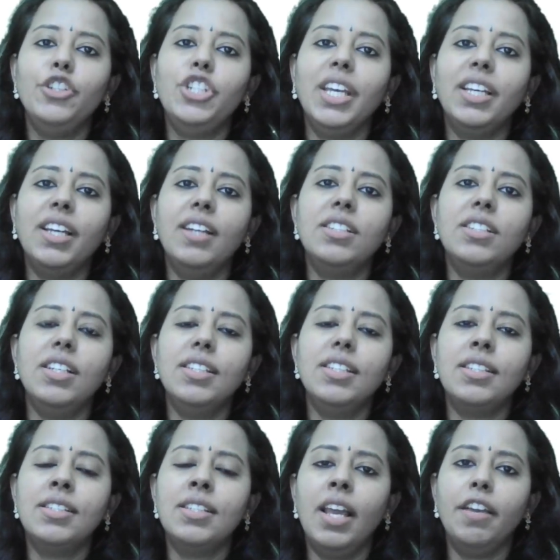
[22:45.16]
If you take
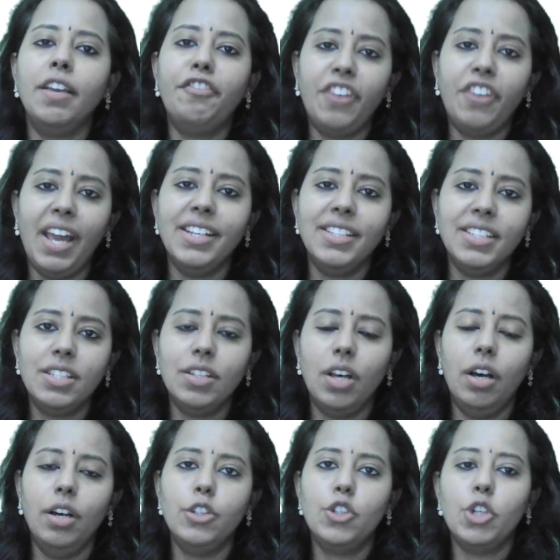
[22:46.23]
countries like France,
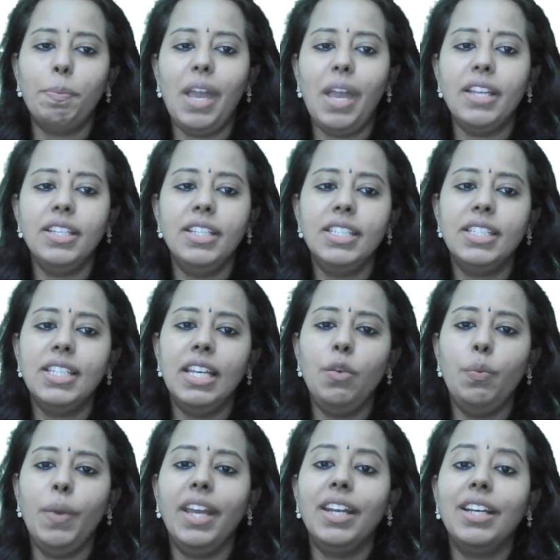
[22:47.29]
Japan,
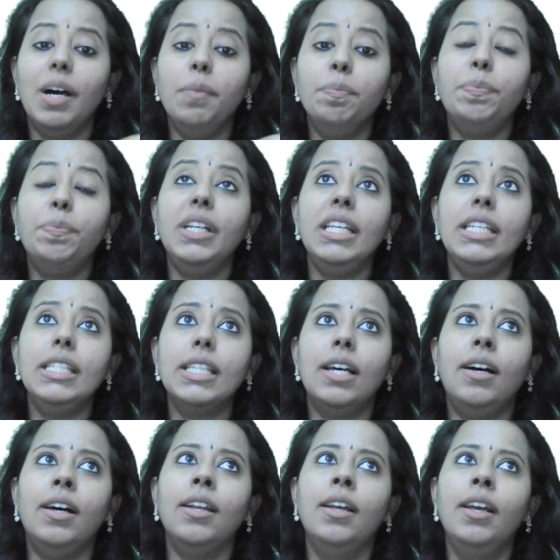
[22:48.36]
Italy, where companies
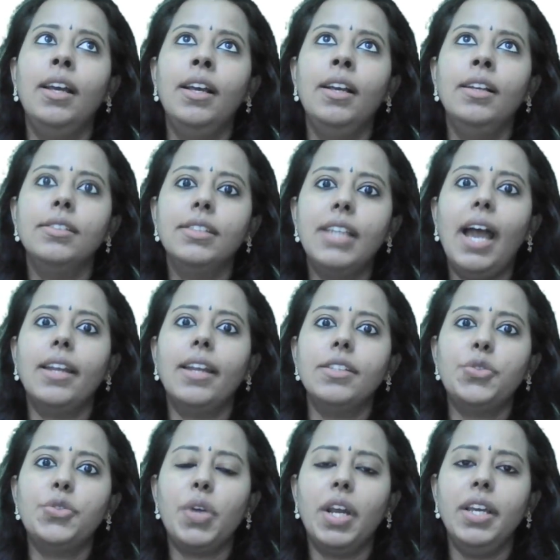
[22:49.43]
are
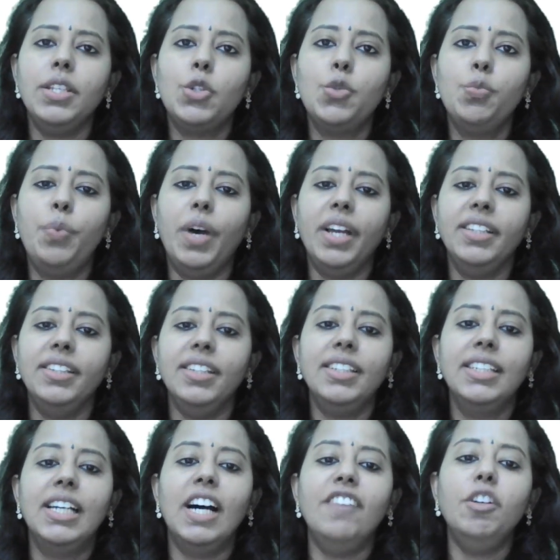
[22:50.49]
characterized by
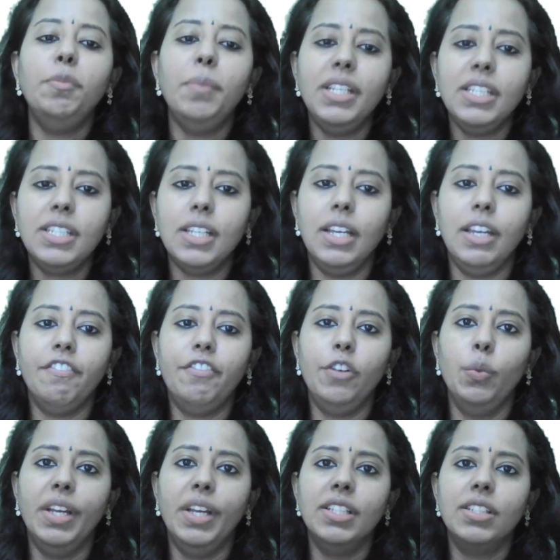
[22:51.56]
the governmental
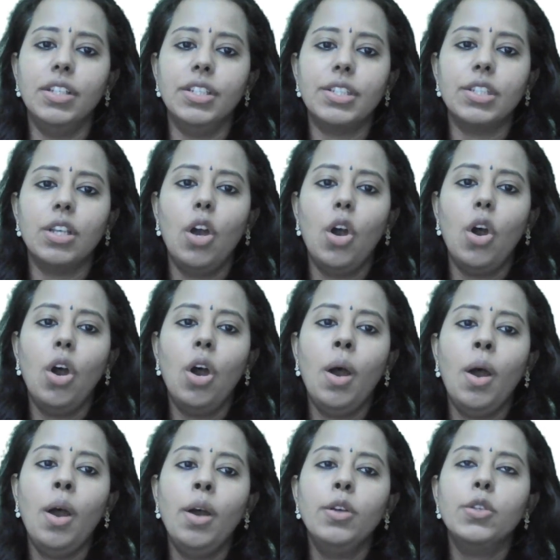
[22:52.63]
influences,
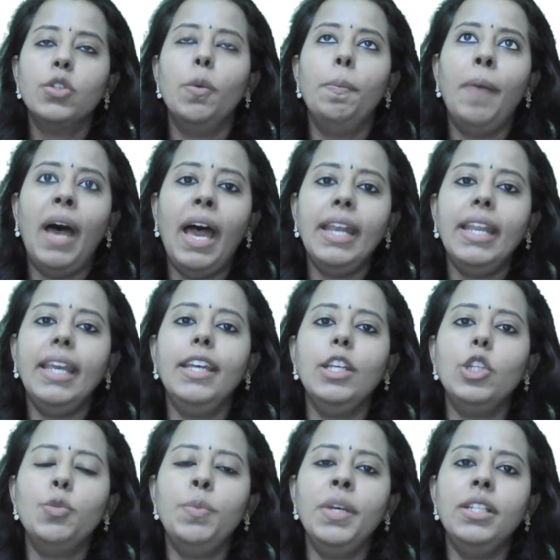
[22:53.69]
so
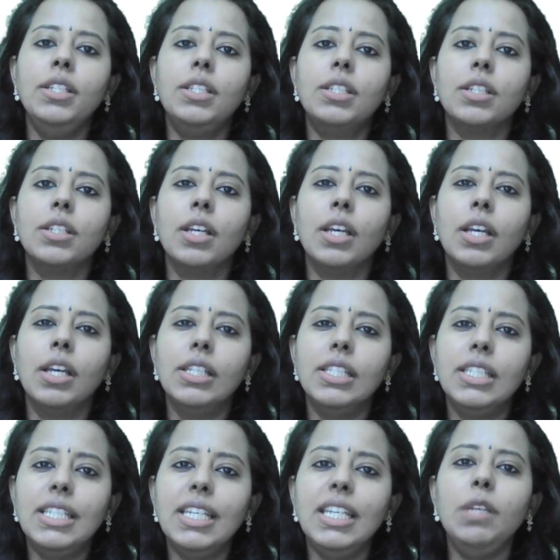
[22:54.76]
management
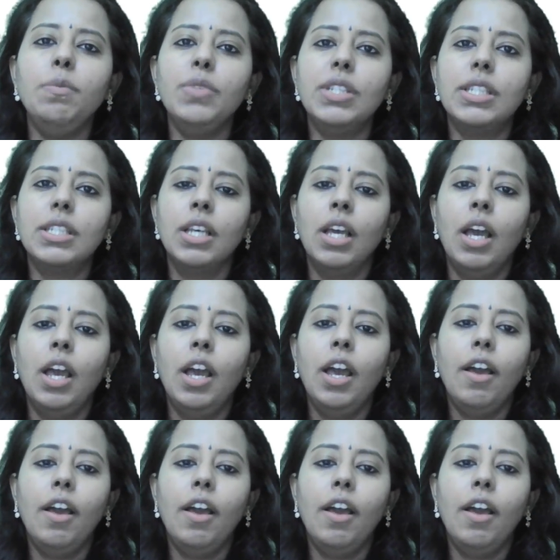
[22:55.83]
teams